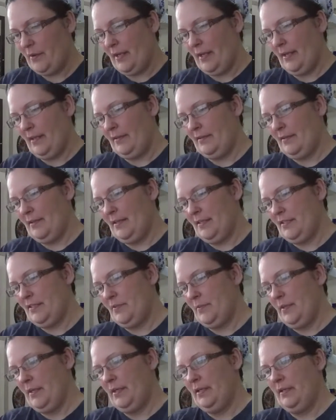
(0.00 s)
Okay,
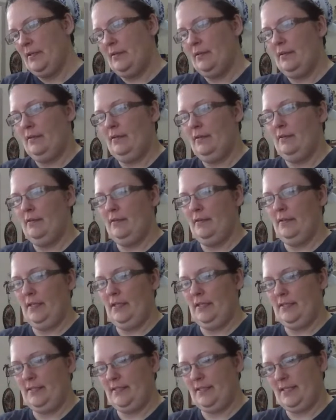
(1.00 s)
this one
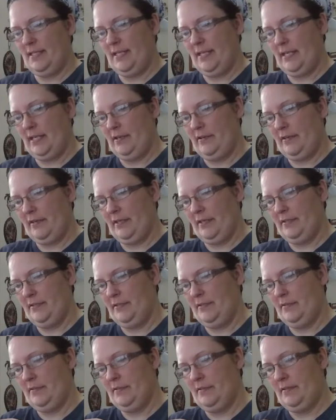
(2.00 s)
is
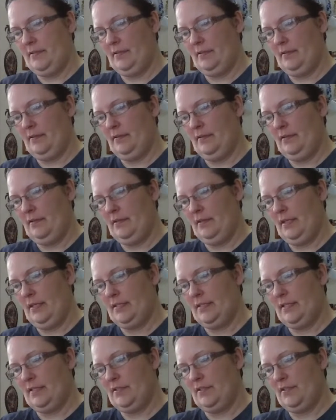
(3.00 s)
Taryn's.
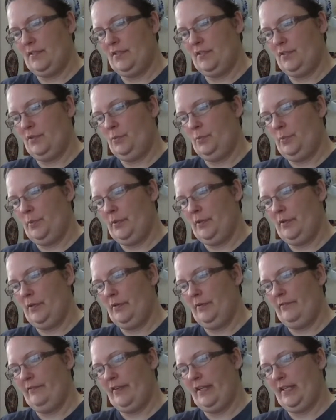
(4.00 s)
It's a
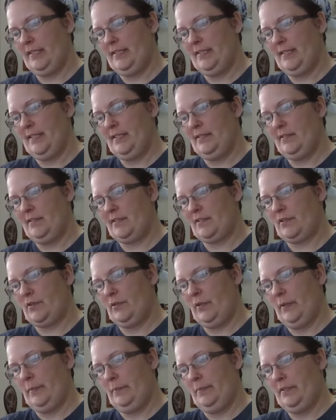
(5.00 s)
super fancy
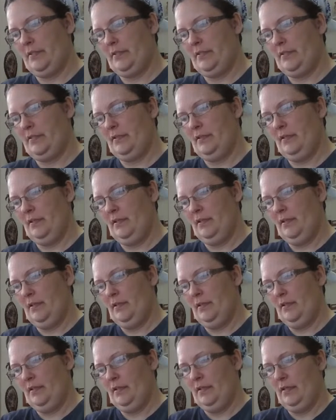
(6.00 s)
script,
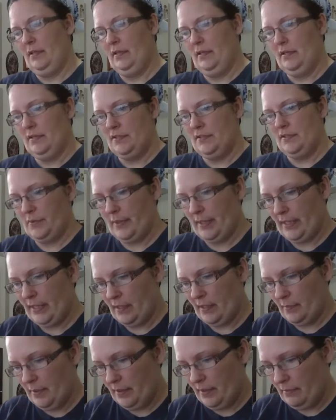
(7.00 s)
so I
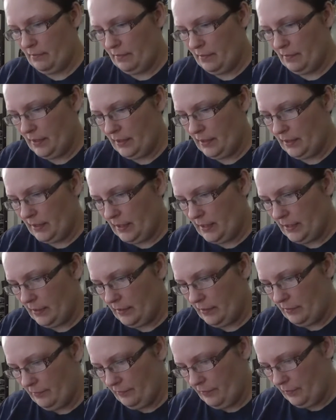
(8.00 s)
got to be really
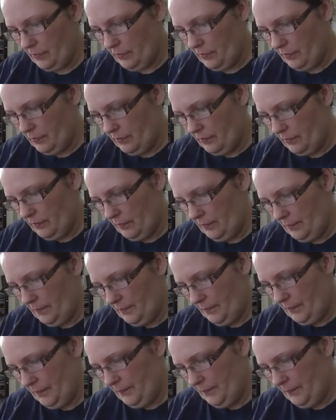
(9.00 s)
careful.